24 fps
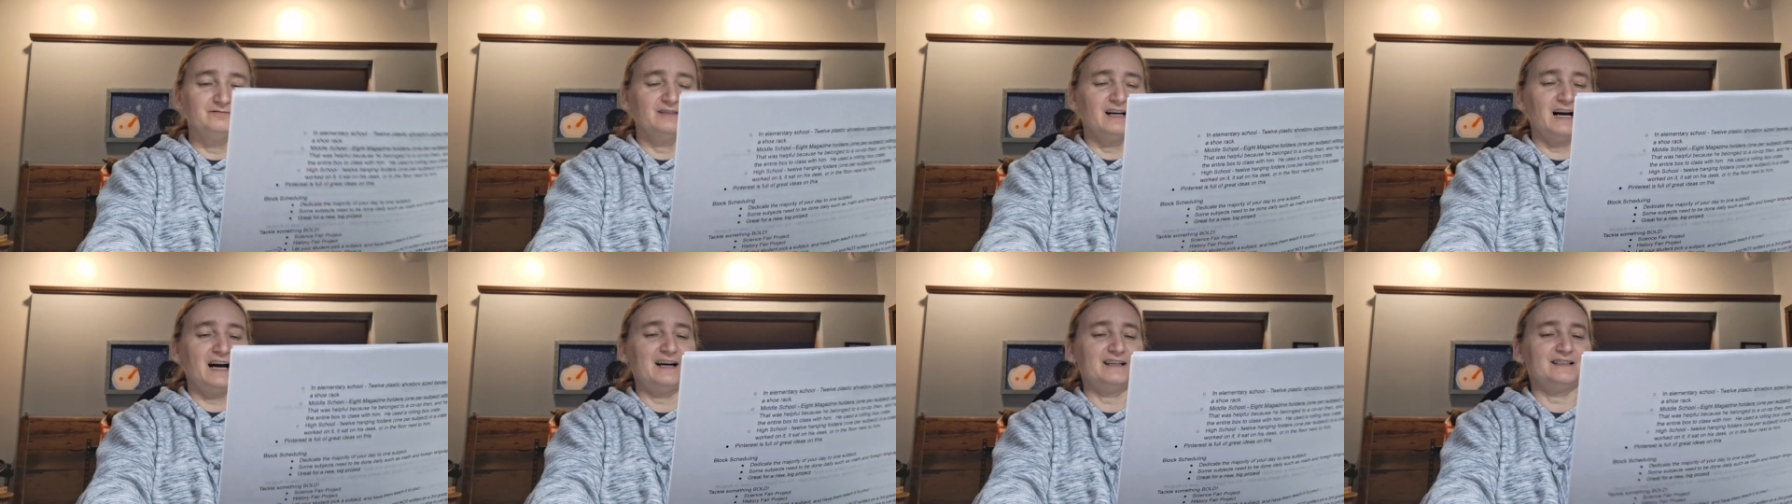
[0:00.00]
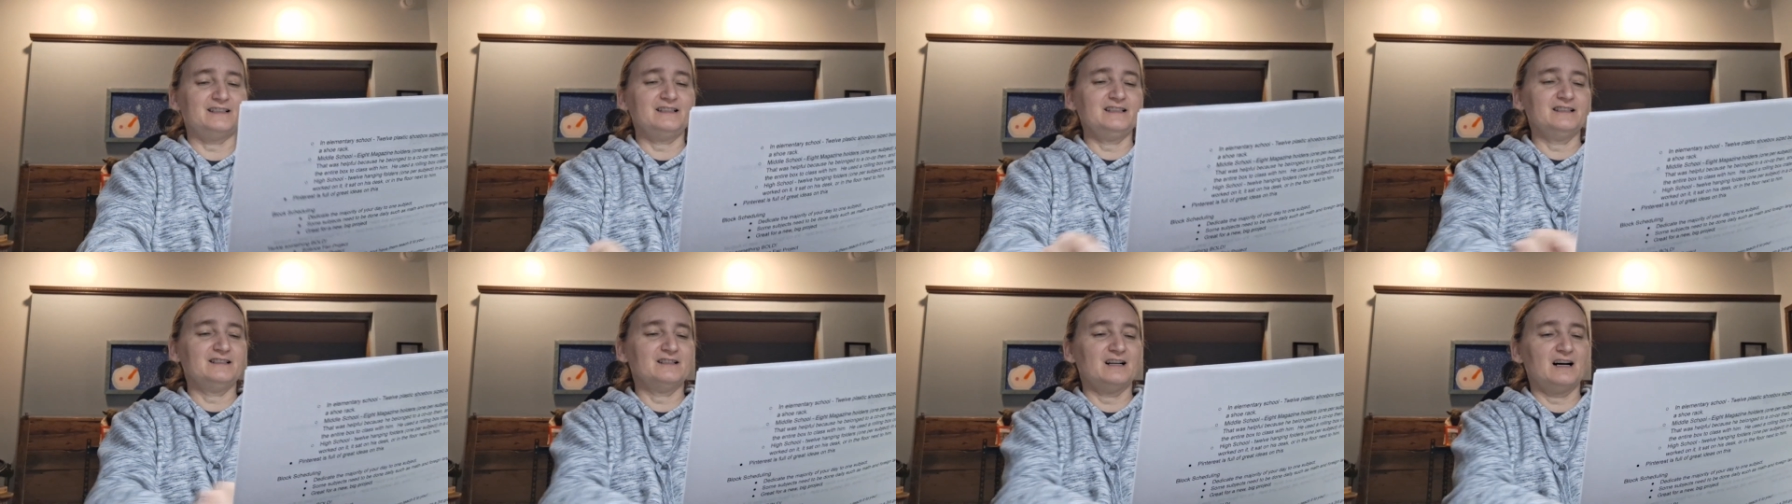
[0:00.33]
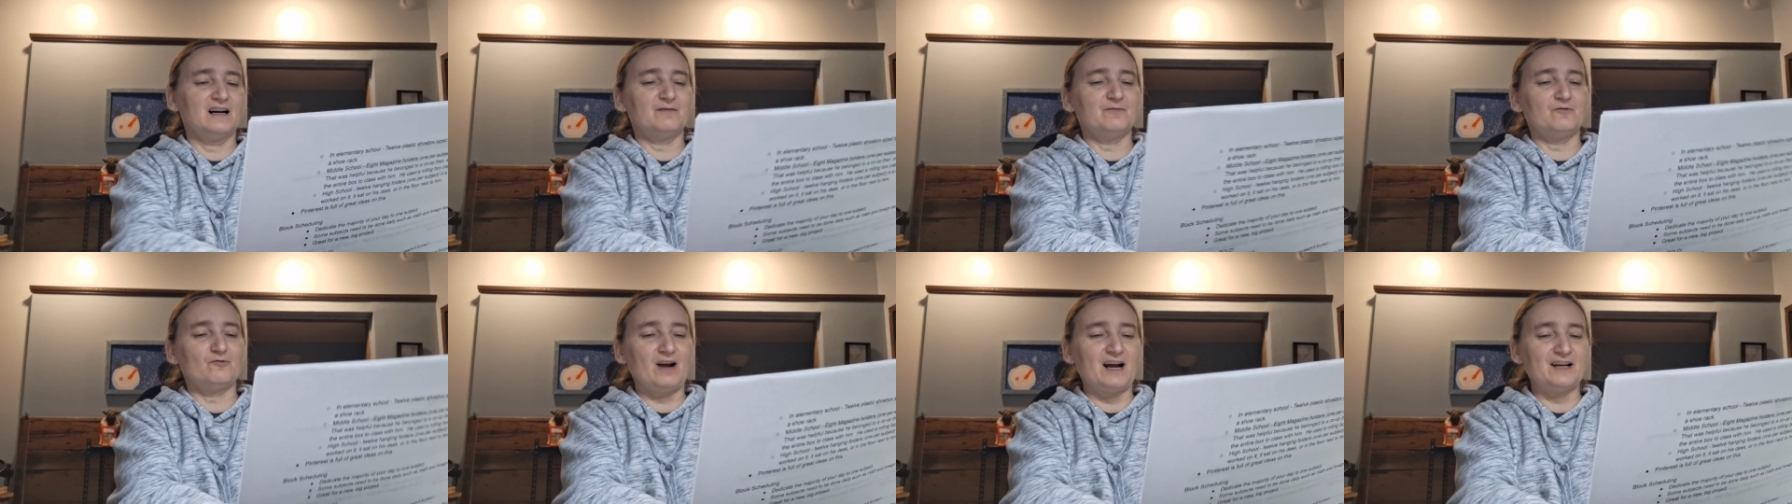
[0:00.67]
I did
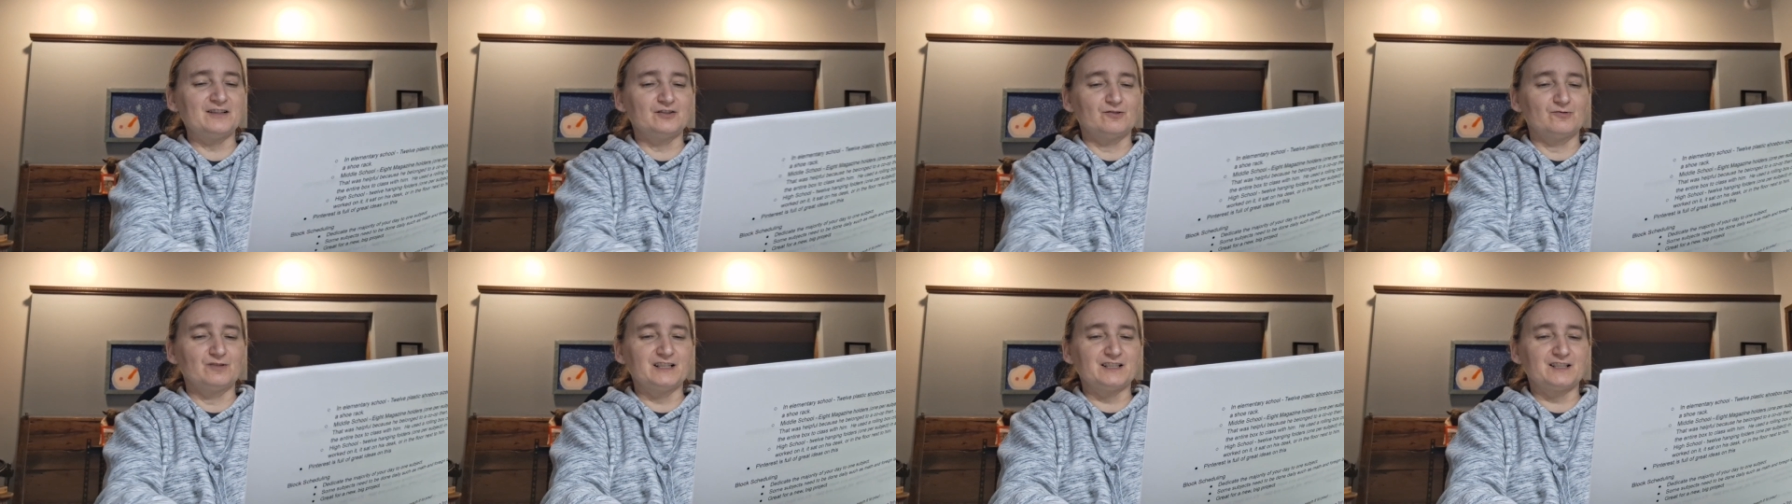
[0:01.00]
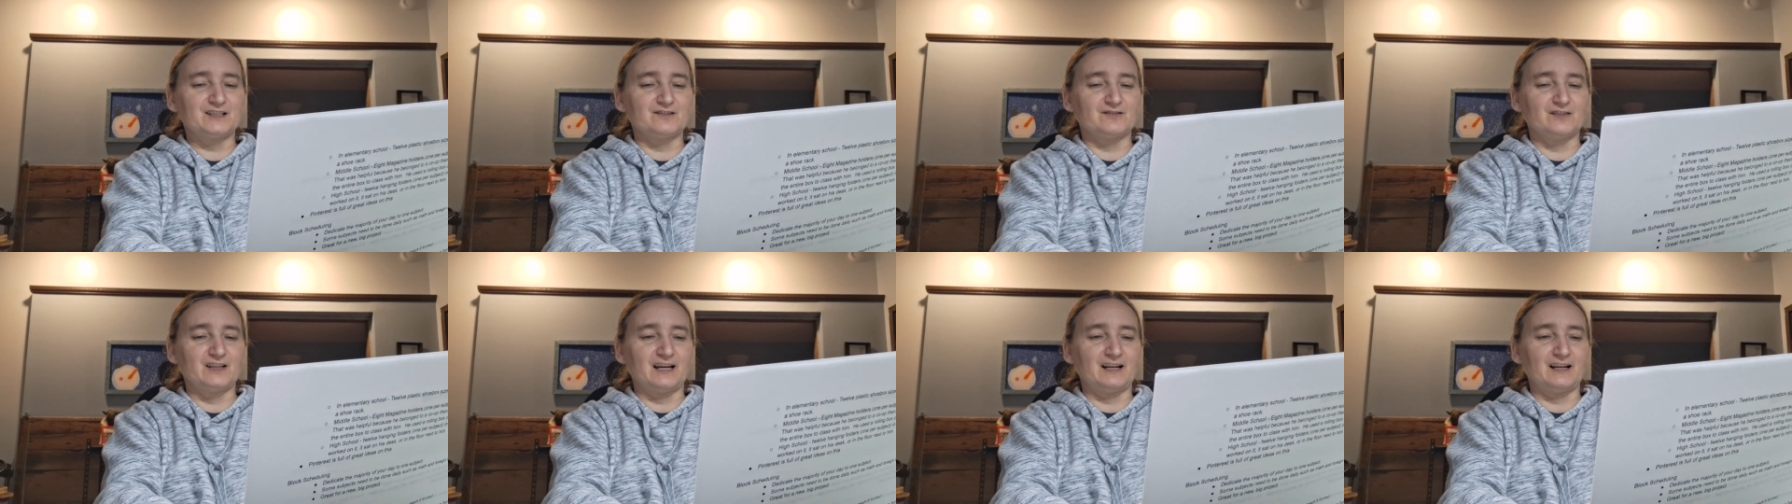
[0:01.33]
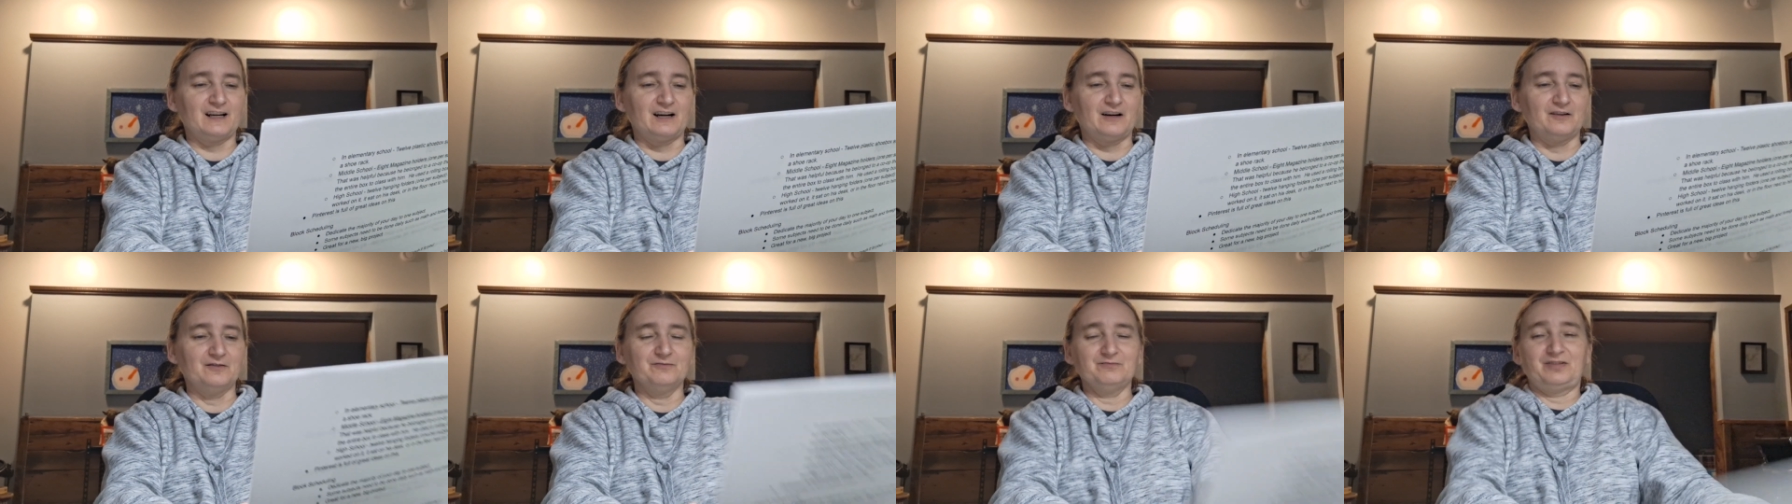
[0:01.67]
not write the rest of that
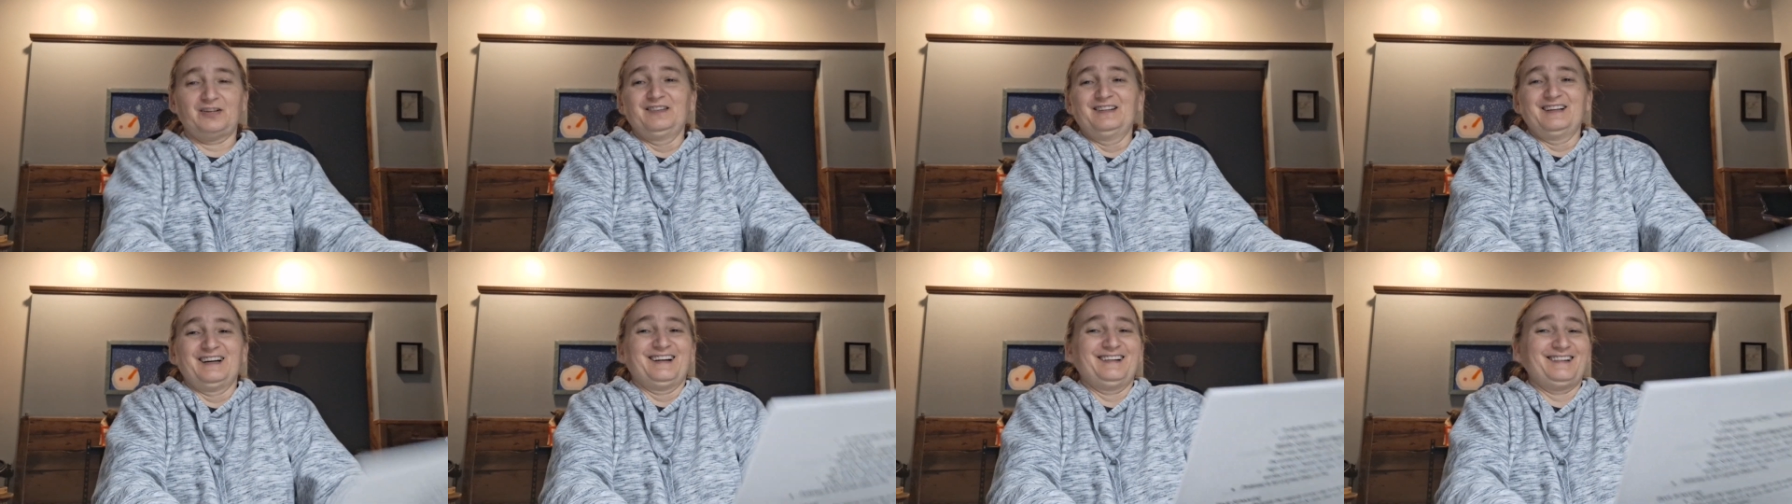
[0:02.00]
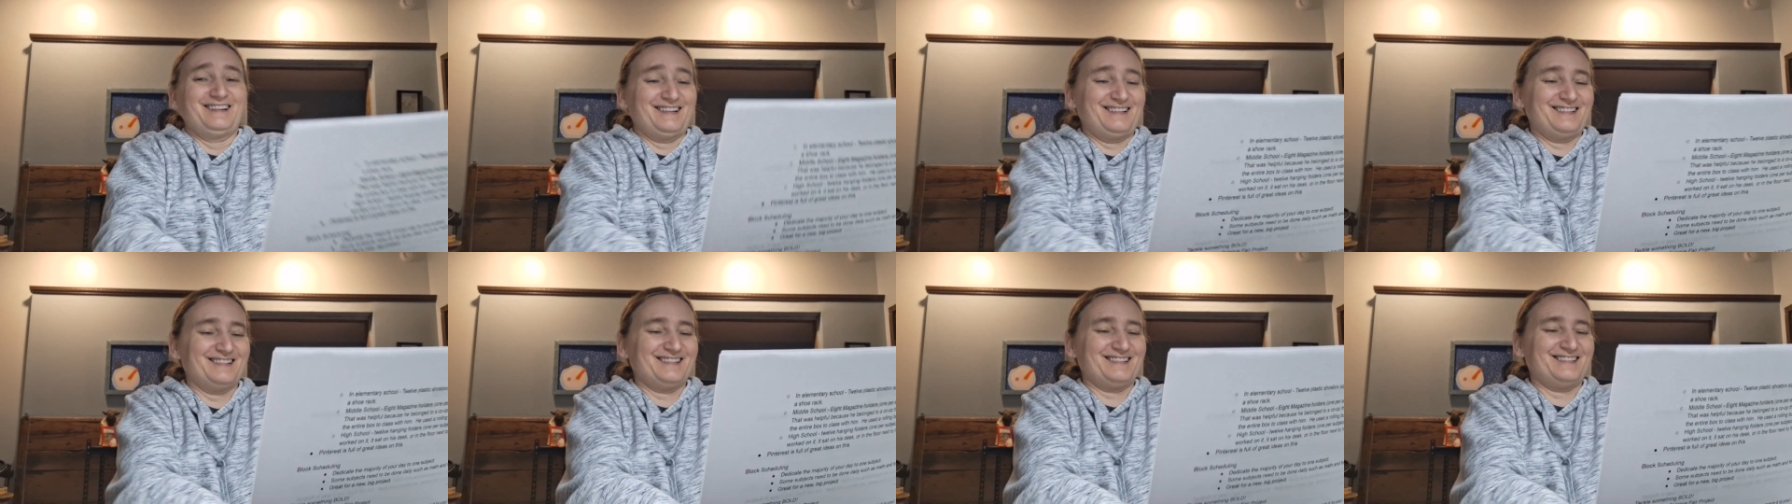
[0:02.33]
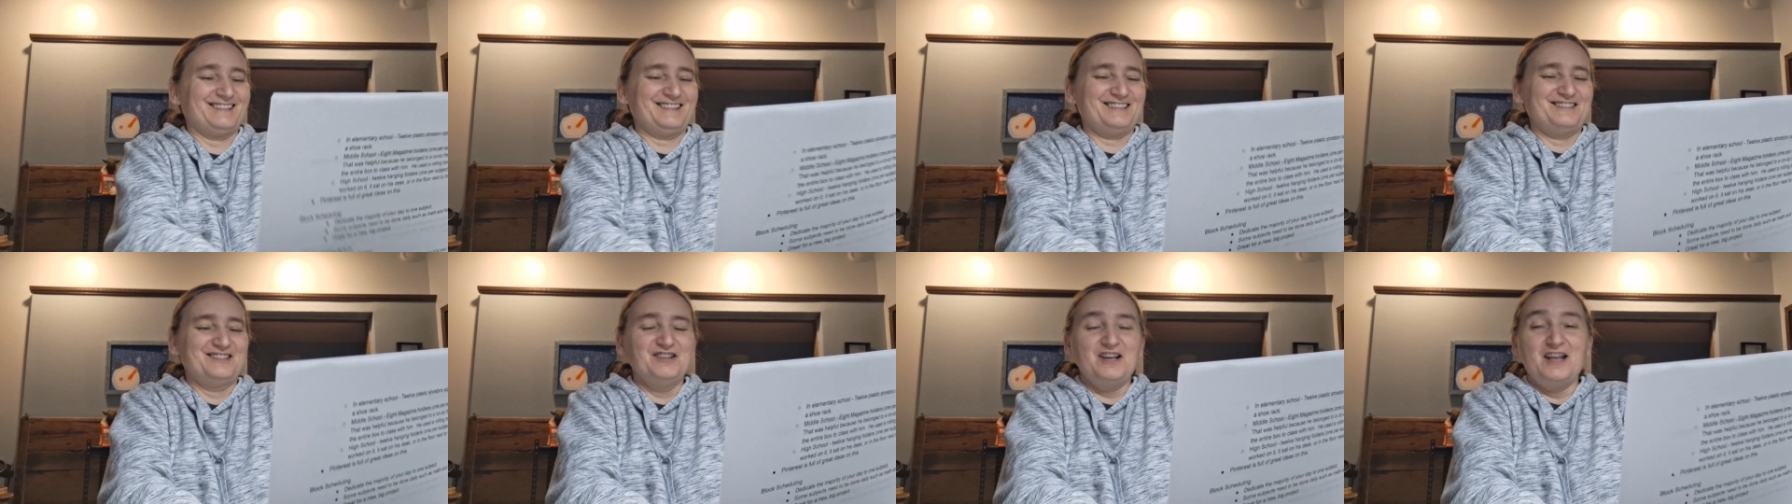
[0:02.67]

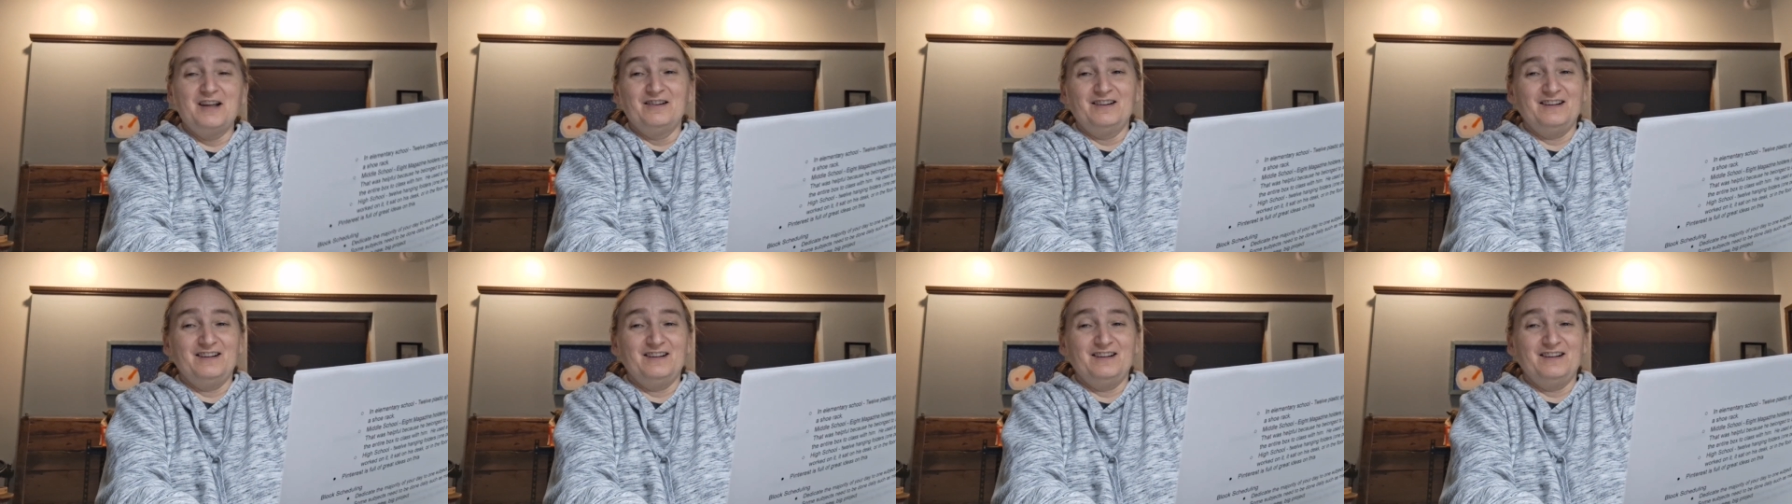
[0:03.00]
out.